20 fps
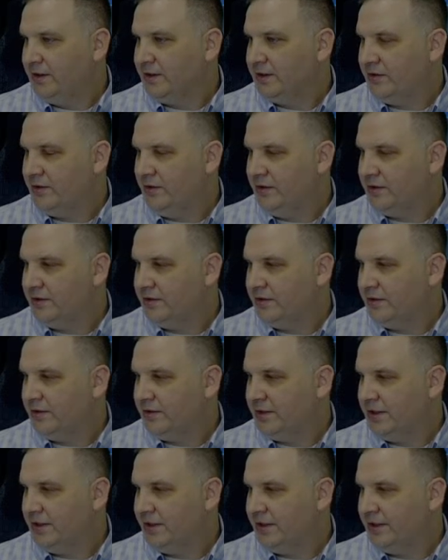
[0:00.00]
Gauntlet,
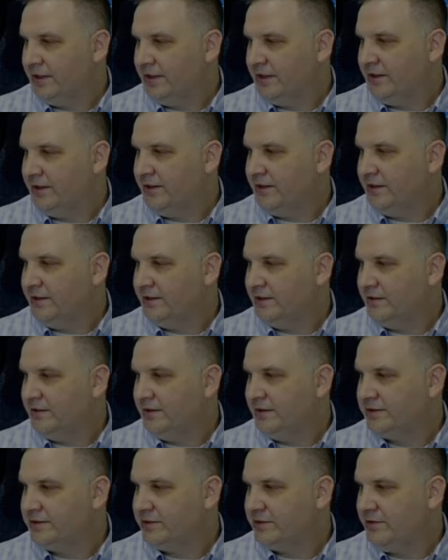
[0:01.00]
okay, uh,
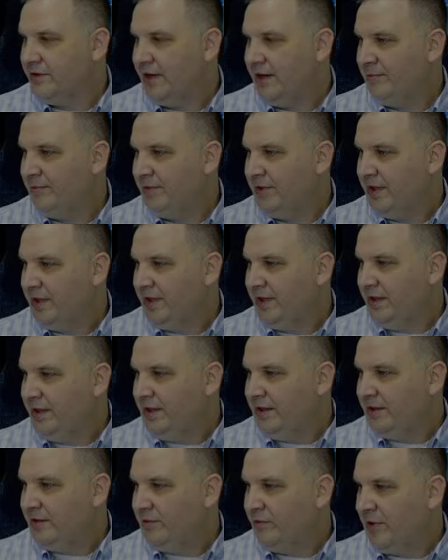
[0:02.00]
it's a trap.
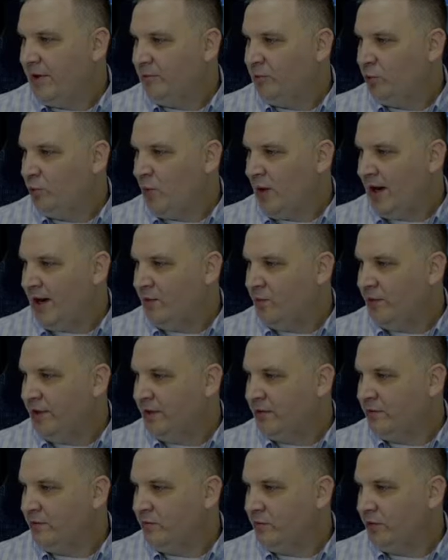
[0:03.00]
The Rebel
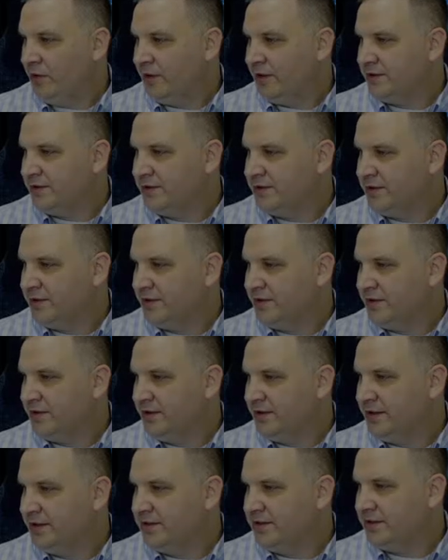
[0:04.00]
Y-Wing works.
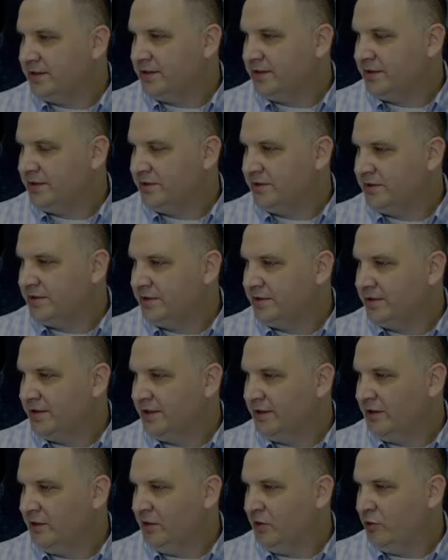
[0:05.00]
It's just
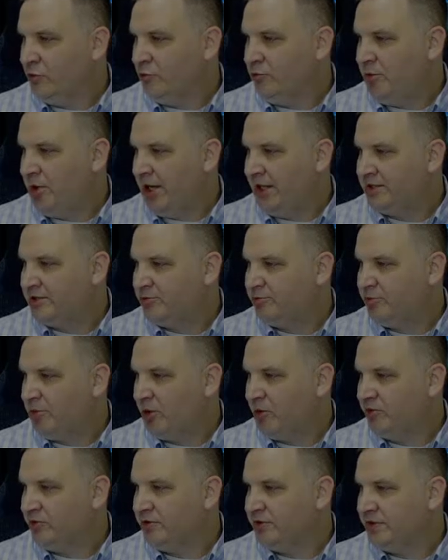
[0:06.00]
a low base
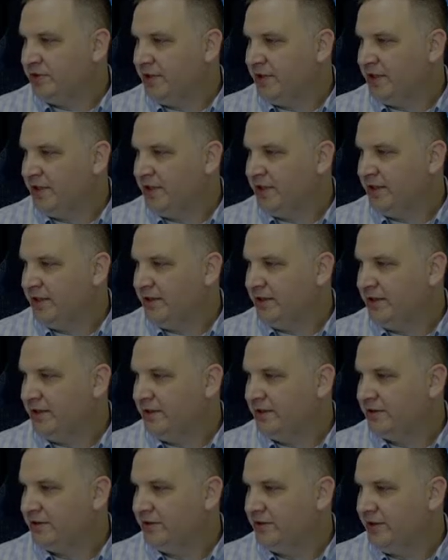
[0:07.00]
potency
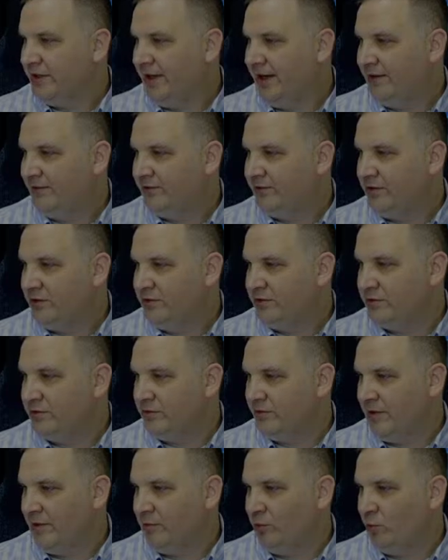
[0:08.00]
so you have to use
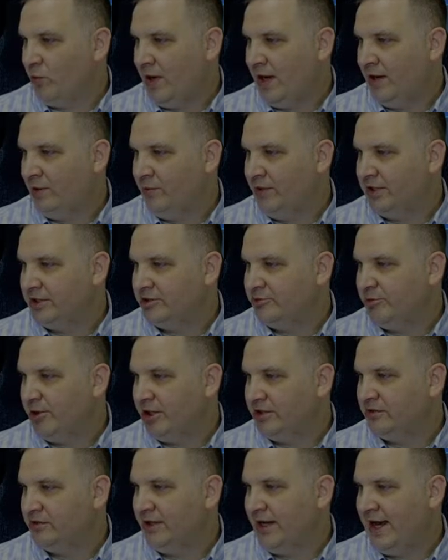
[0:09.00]
the Rebel Y-Wing
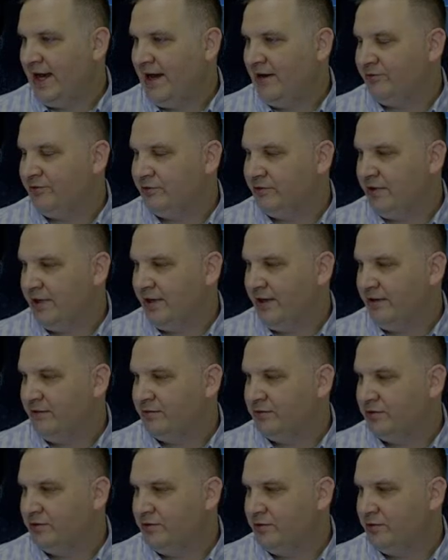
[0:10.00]
special after the
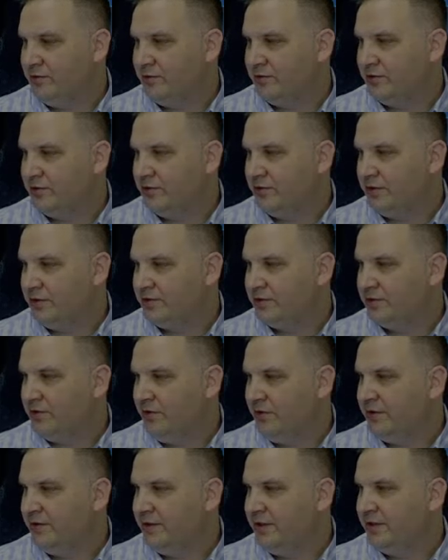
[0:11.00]
Hound's is, is
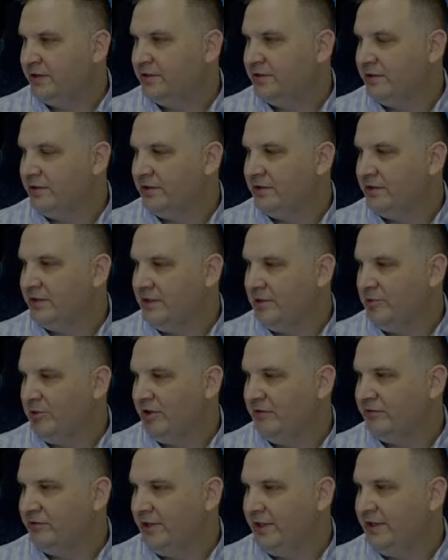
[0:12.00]
taunting so that the
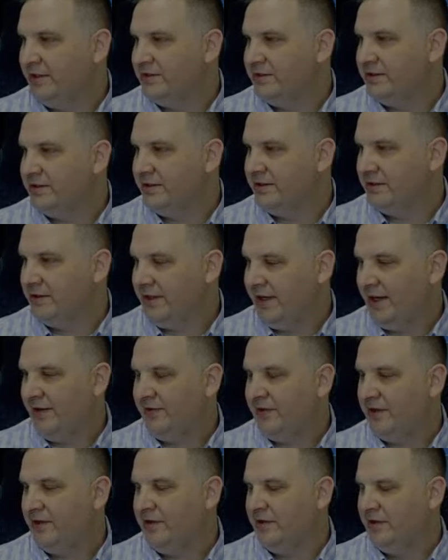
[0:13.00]
debuff lands. Yeah,
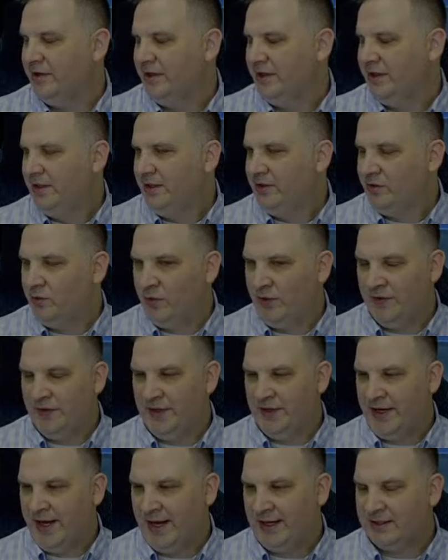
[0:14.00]
the, the one
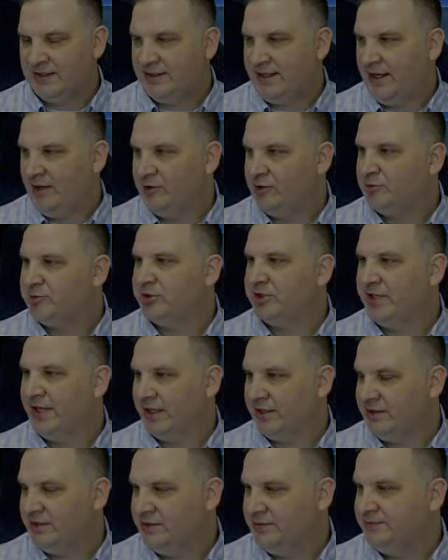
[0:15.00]
that knocks down the
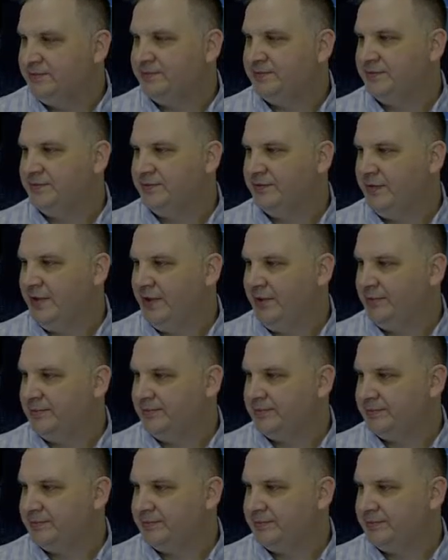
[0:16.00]
protection. Yep.